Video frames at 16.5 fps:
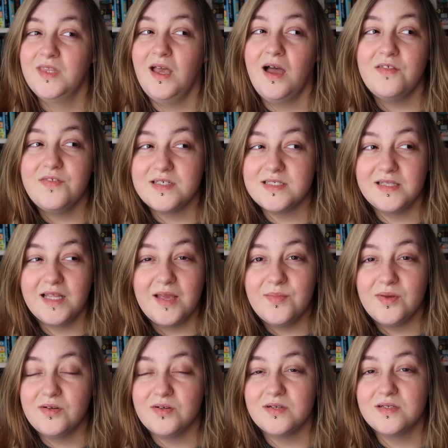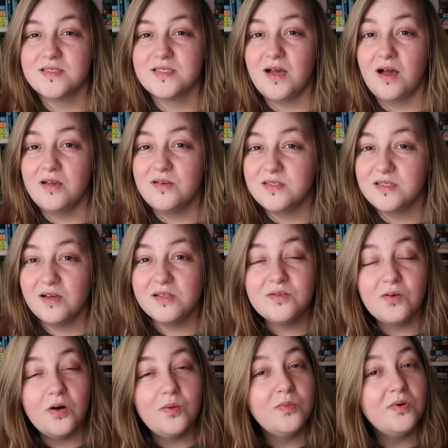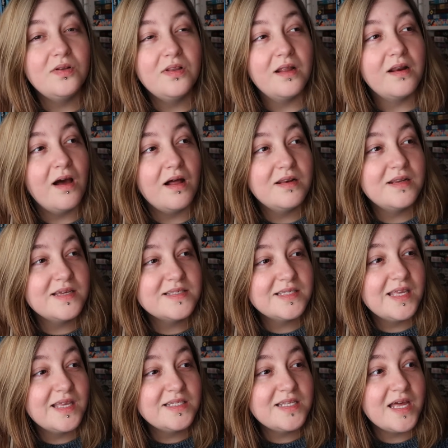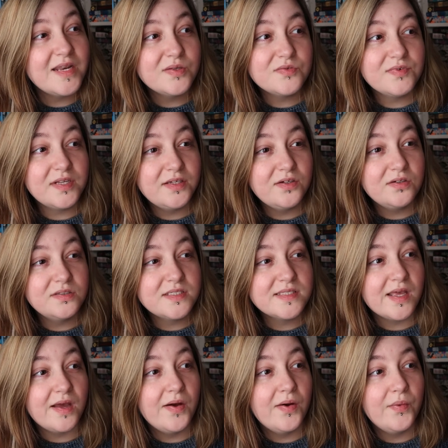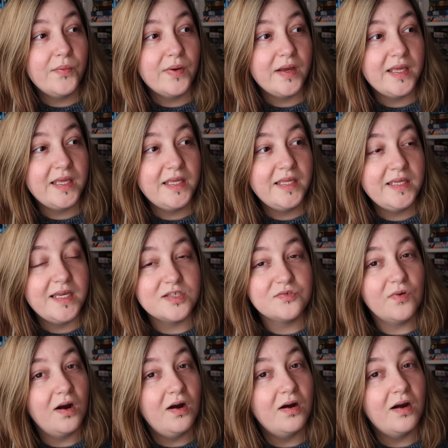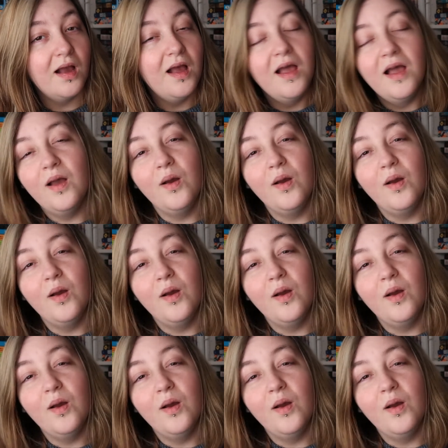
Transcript: I think is lame because I used to go to Cornwall on holiday as a kid and it was really good. So he is wrong.